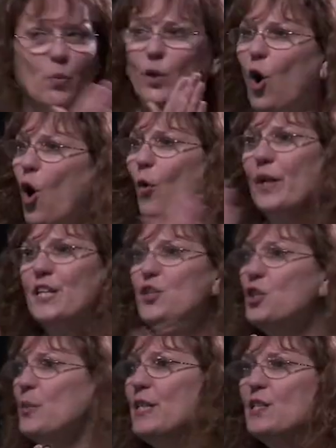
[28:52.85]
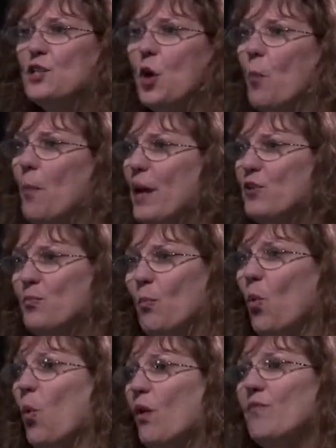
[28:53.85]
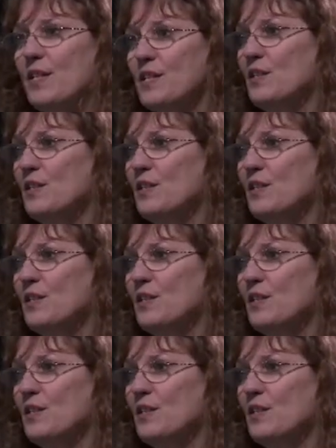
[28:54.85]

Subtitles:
we're already doing so much more of this